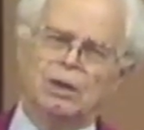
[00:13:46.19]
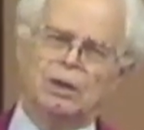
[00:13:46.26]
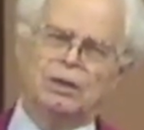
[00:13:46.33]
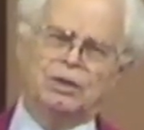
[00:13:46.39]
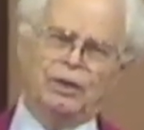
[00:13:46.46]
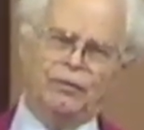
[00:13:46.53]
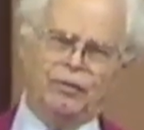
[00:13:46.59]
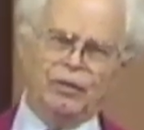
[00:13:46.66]
The
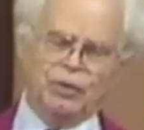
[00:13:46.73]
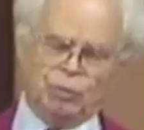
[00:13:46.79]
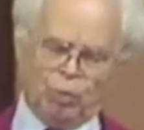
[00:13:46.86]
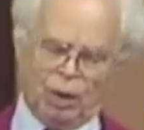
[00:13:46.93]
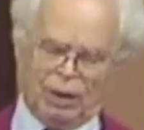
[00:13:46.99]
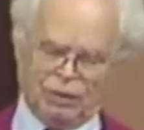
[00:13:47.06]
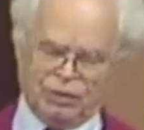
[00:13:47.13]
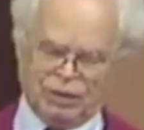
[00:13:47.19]
difference
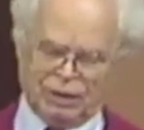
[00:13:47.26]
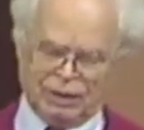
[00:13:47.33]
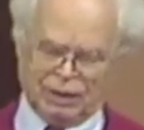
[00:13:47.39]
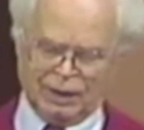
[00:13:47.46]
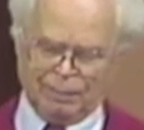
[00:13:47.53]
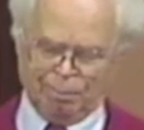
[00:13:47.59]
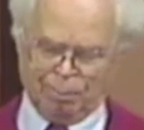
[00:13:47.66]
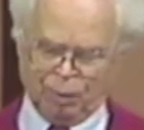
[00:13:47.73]
was that
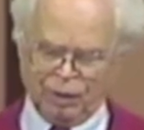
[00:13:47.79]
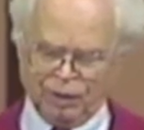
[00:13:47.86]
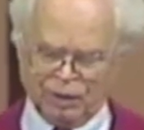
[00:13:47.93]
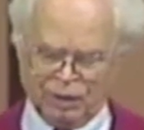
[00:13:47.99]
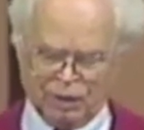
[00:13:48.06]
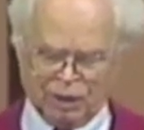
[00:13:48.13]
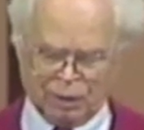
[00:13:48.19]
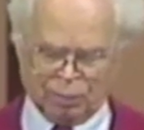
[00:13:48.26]
in
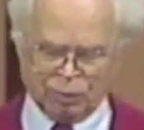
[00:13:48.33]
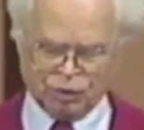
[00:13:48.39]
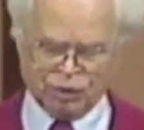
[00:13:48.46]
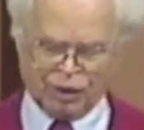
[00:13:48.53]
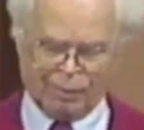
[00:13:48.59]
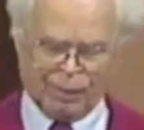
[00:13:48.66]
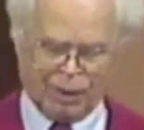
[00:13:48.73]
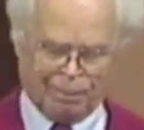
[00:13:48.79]
Britain there was
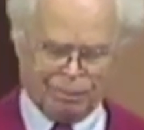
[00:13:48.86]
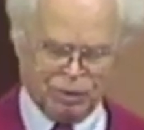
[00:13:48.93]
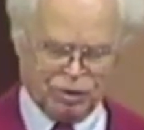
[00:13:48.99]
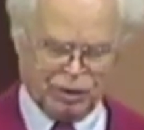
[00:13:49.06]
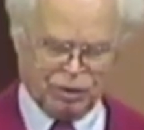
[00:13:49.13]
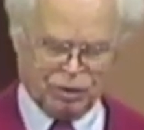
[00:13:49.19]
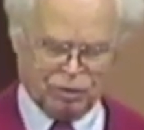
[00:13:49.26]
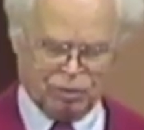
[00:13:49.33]
some
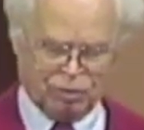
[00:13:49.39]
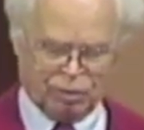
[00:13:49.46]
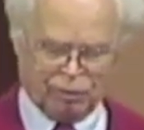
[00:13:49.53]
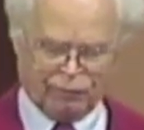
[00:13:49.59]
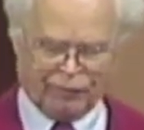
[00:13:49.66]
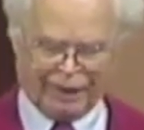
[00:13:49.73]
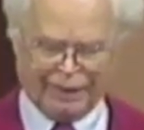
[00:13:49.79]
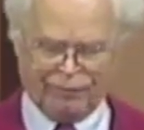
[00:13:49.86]
opposition to the
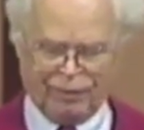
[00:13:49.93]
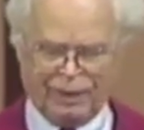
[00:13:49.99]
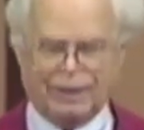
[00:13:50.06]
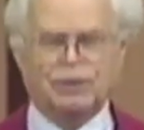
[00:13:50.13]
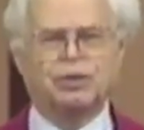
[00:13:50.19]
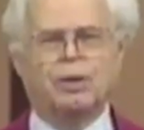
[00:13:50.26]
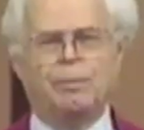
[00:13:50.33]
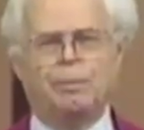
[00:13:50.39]
revival
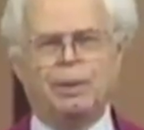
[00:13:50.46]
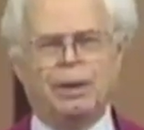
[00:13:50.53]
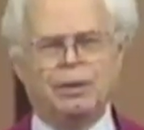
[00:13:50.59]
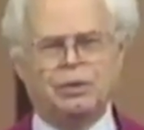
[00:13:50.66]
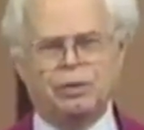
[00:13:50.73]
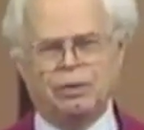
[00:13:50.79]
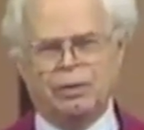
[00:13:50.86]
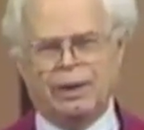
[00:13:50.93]
as
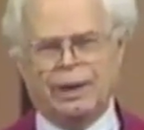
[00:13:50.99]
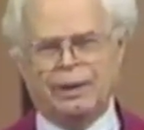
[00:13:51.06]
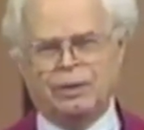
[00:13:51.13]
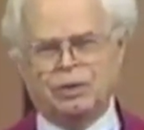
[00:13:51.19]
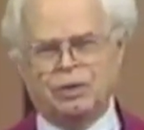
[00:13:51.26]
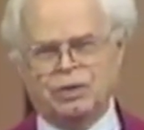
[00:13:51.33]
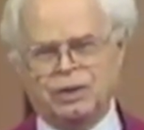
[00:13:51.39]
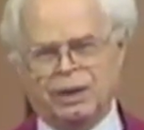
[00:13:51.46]
compared to the
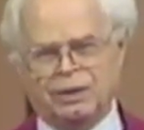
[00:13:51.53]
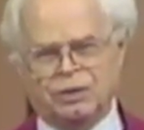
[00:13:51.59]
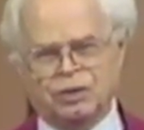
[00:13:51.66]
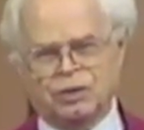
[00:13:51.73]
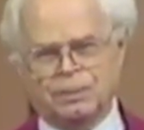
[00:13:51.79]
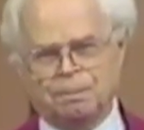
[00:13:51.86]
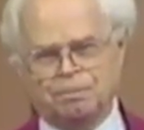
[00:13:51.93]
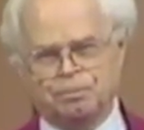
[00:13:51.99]
United States.